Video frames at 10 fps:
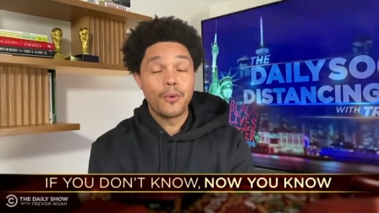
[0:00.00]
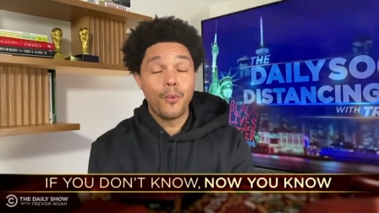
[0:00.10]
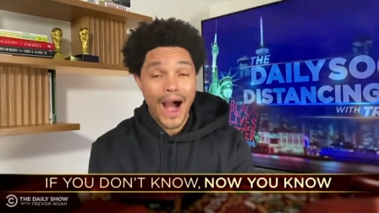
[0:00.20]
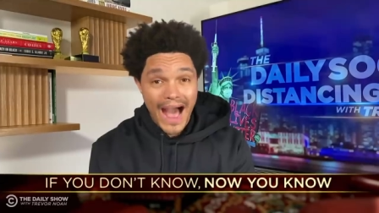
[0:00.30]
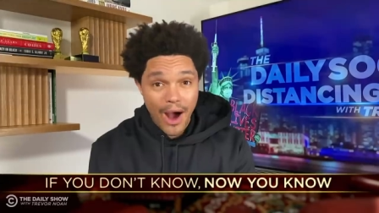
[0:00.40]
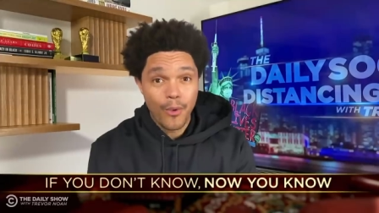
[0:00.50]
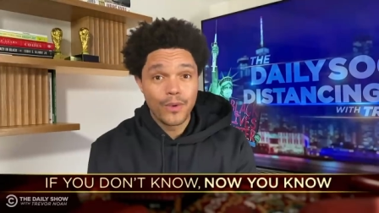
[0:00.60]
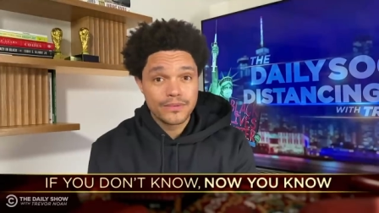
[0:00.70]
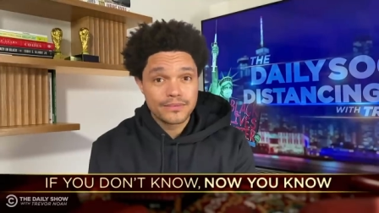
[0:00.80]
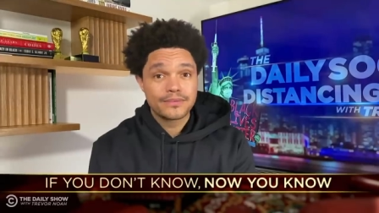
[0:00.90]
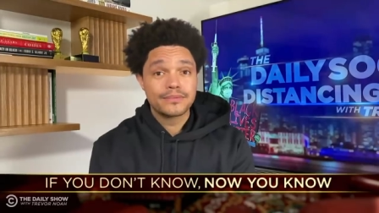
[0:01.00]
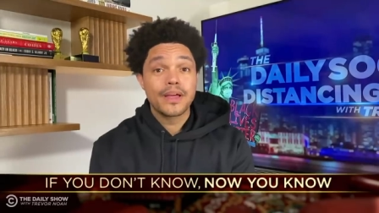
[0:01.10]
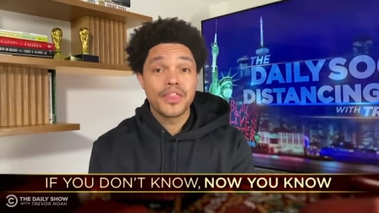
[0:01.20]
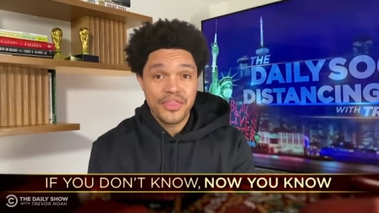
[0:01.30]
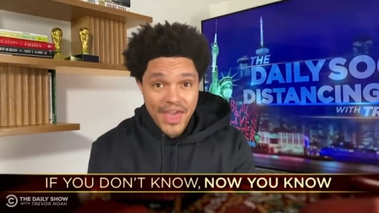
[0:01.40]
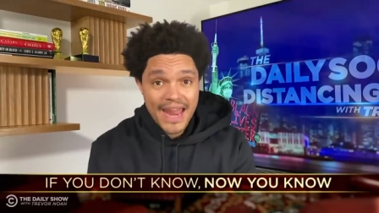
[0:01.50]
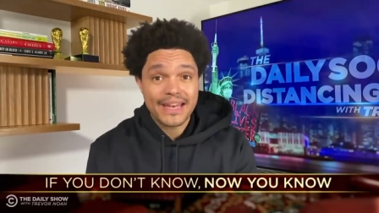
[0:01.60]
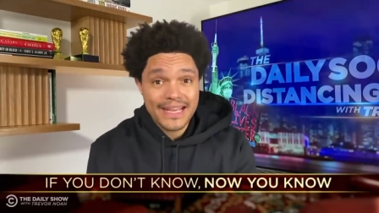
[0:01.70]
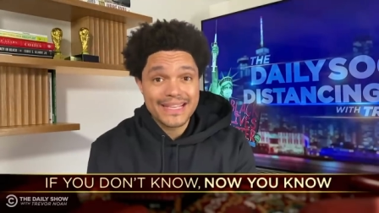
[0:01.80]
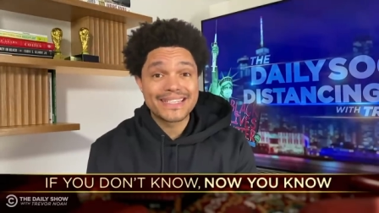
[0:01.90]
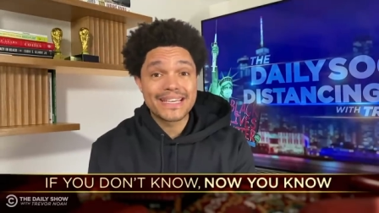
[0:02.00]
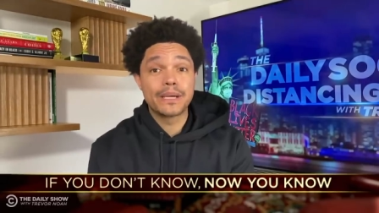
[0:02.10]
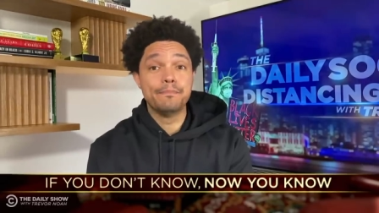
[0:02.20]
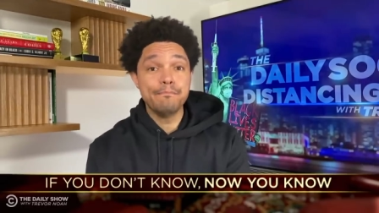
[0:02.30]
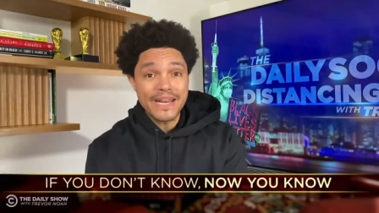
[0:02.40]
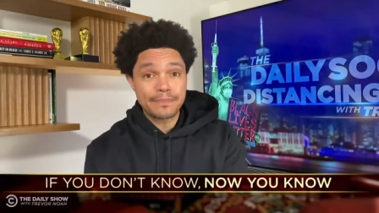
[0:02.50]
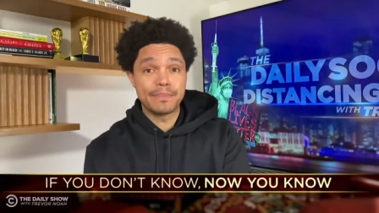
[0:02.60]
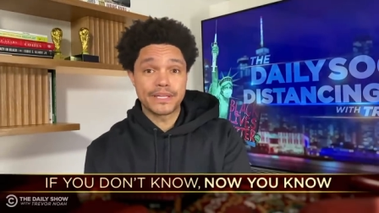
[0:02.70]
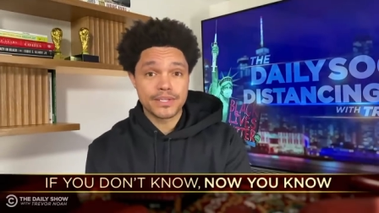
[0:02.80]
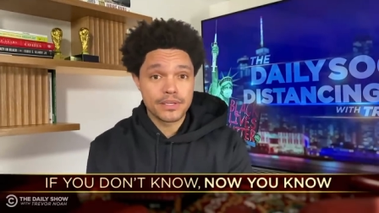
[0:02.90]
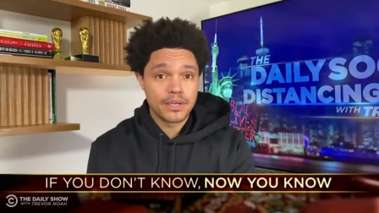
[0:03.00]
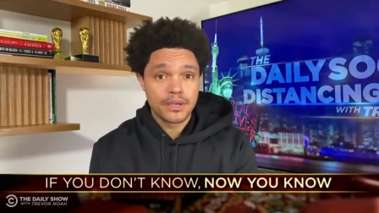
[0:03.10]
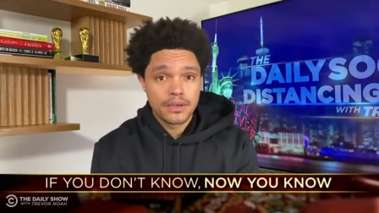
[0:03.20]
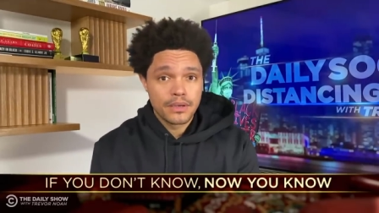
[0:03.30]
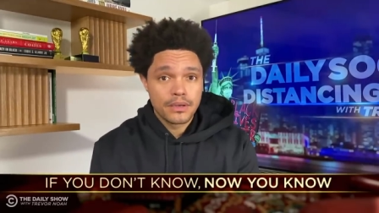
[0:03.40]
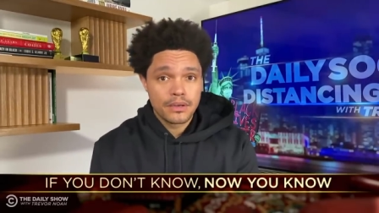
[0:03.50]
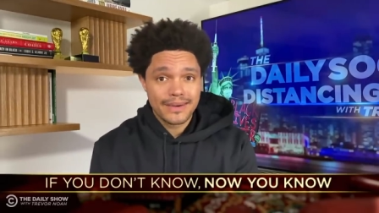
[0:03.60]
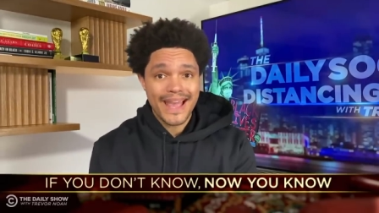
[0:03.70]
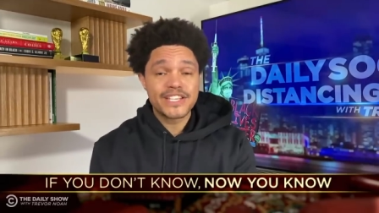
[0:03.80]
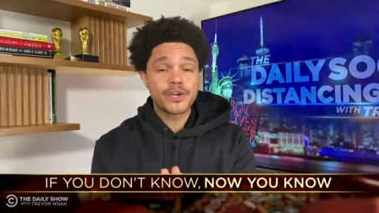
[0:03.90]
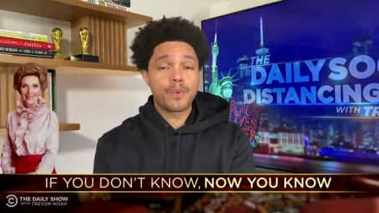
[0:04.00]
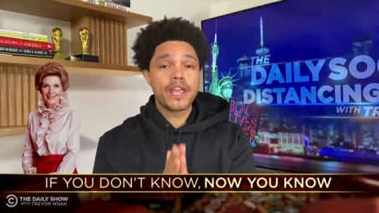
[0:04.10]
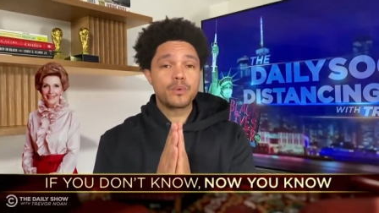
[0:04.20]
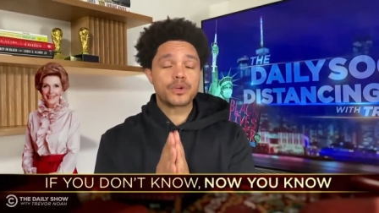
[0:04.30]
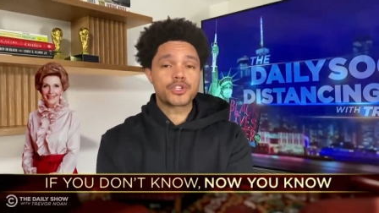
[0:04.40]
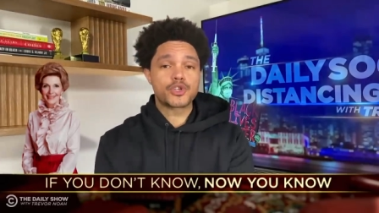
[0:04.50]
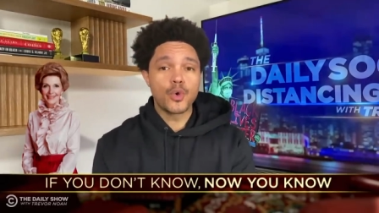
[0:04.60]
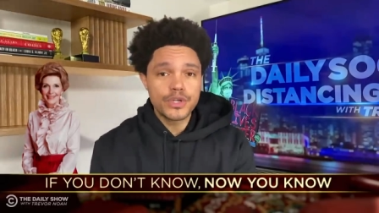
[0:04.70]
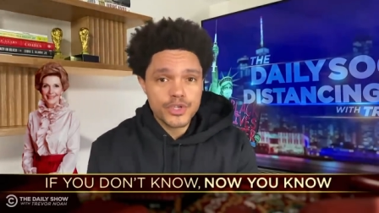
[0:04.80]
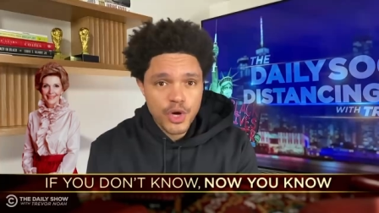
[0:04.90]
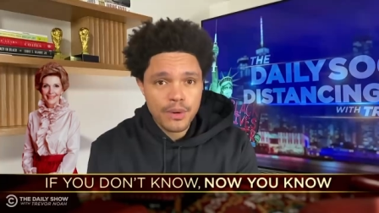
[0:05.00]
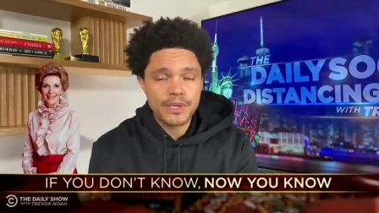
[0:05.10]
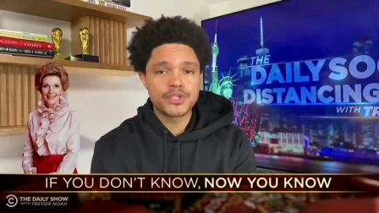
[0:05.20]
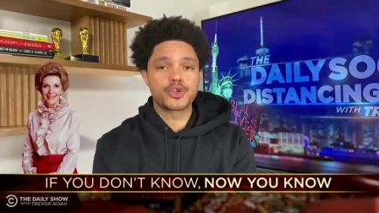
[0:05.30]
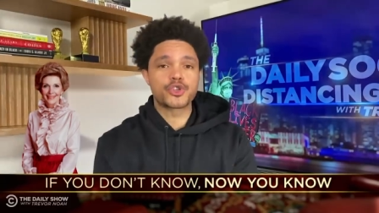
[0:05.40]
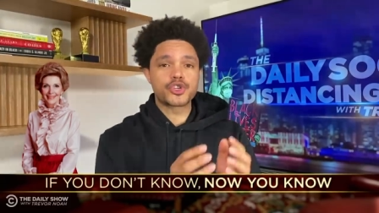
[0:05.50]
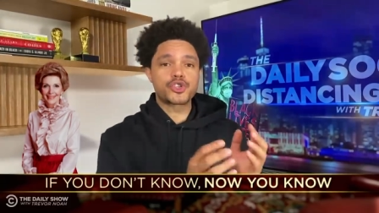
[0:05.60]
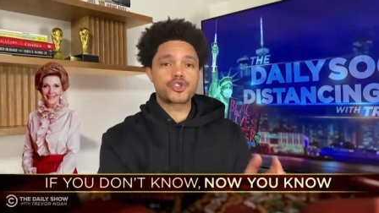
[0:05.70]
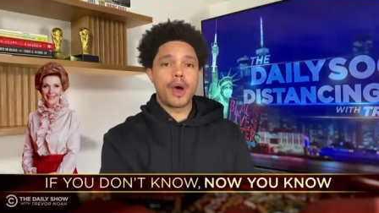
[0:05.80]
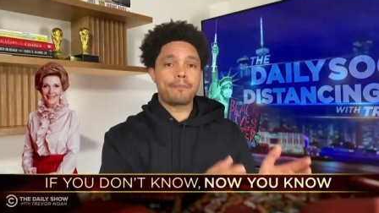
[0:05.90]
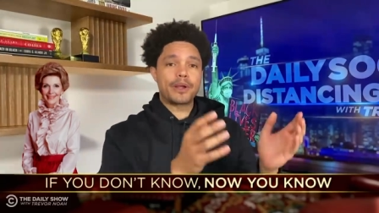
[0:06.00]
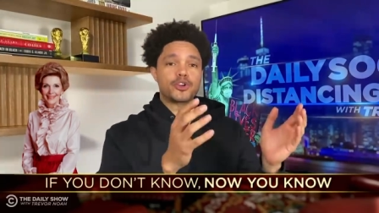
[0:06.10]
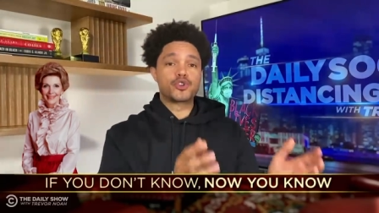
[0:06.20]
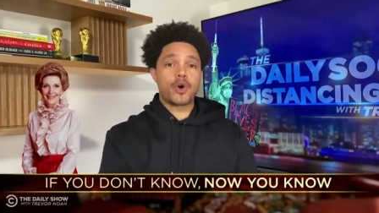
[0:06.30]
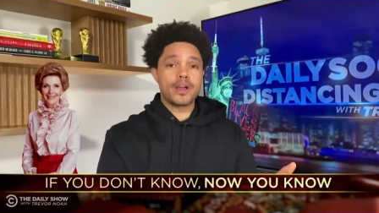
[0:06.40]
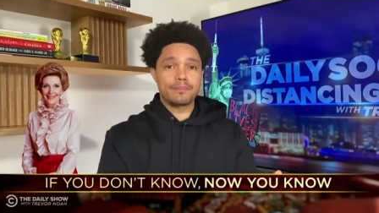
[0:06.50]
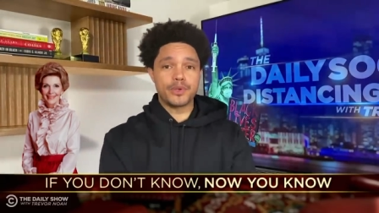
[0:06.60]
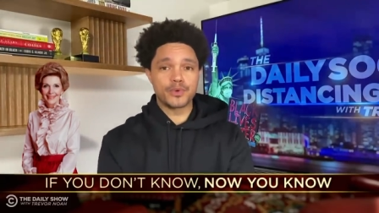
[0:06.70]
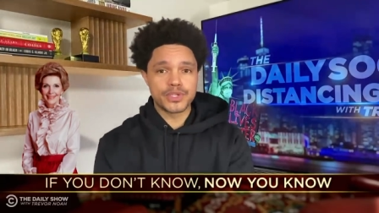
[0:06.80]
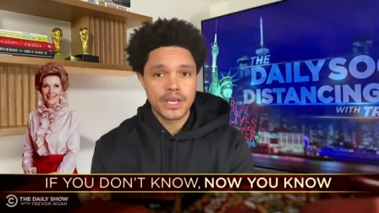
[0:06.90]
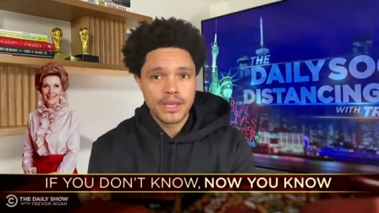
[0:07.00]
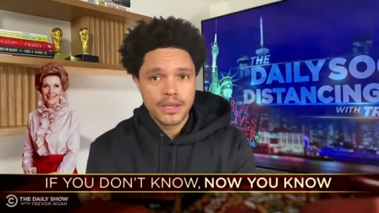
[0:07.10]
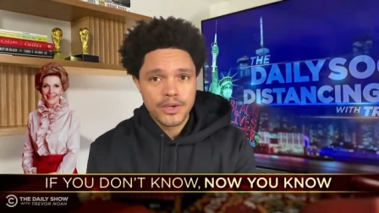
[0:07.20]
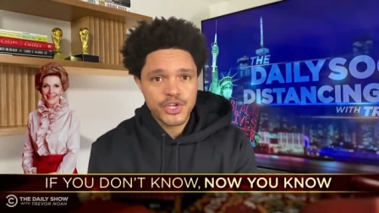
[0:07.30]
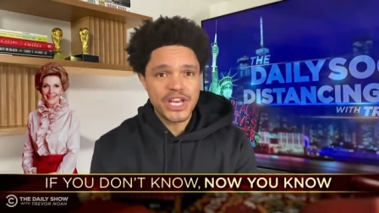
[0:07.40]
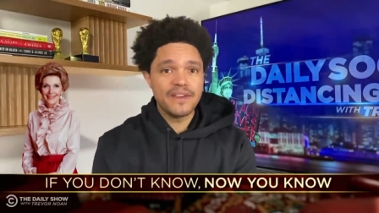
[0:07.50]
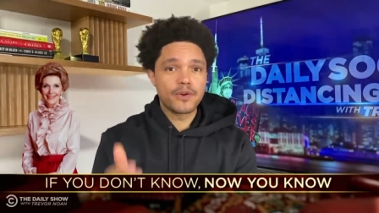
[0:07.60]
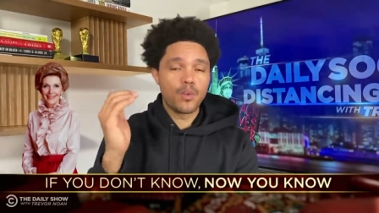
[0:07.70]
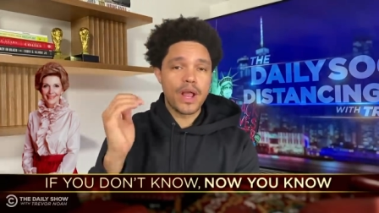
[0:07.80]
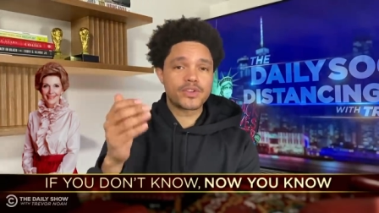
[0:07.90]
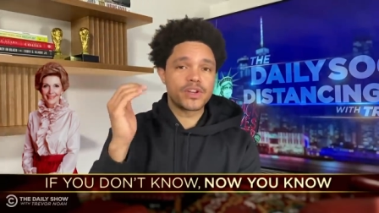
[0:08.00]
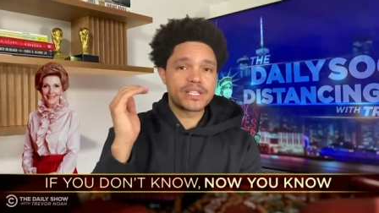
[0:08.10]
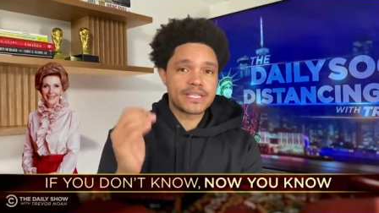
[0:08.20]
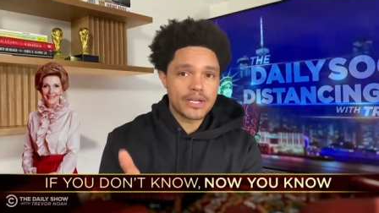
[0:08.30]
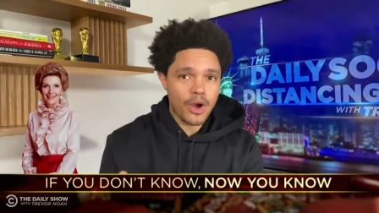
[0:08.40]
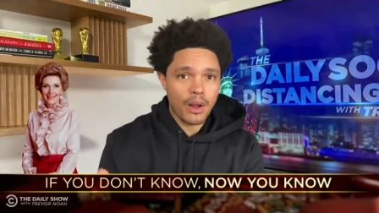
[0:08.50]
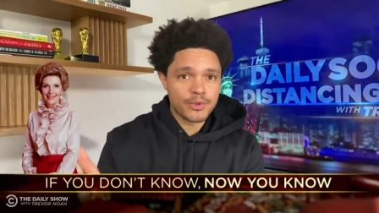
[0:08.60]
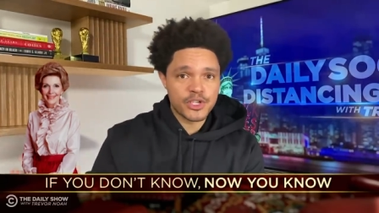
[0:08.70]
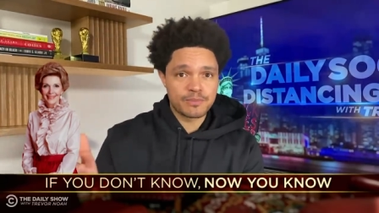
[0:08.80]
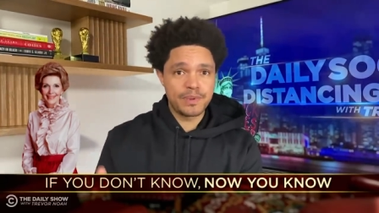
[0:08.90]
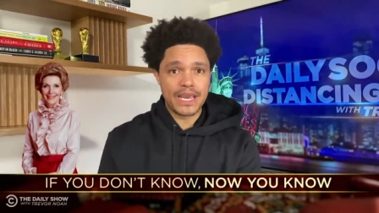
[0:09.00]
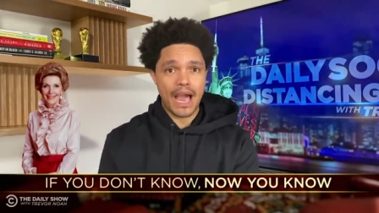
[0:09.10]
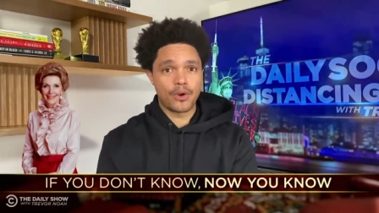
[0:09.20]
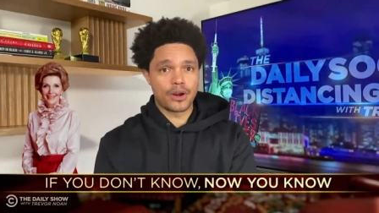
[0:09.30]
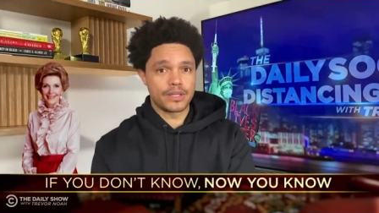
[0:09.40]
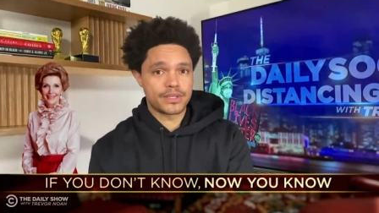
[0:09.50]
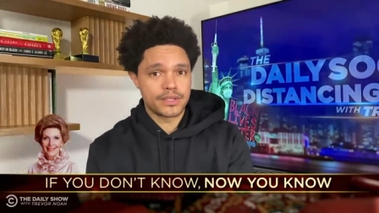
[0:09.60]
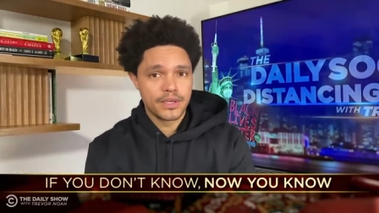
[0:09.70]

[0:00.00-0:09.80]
Wow, that is commitment. Nancy Reagan was so determined to stop drug abuse she even went on a sitcom to speak out on it,